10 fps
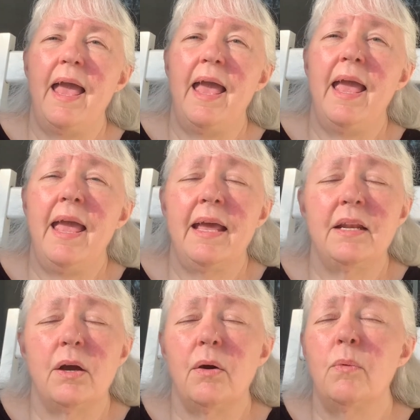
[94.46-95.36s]

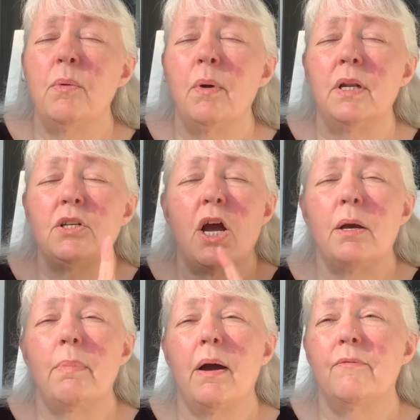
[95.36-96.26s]
and we want to talk
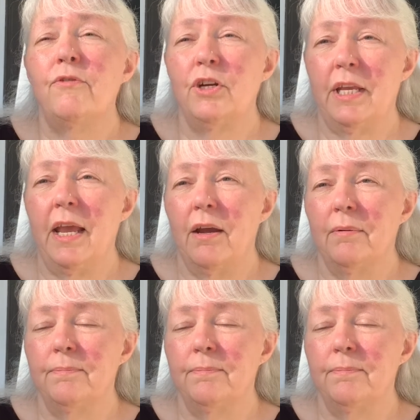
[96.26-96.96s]
about foot care.